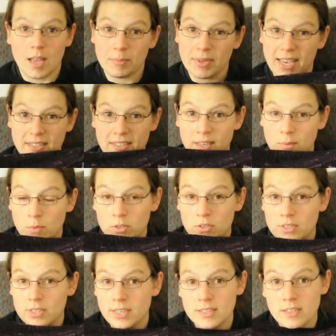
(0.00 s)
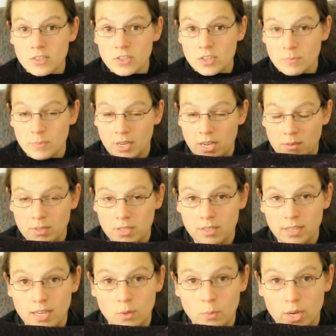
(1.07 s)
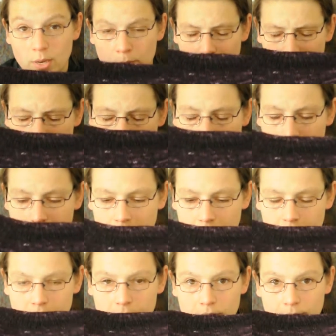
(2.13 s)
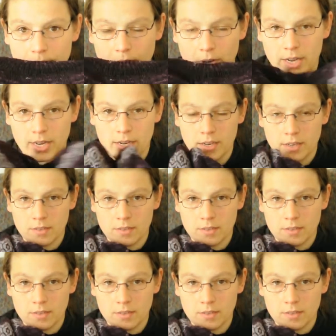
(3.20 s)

guessing most sizes should be able to get away with just 3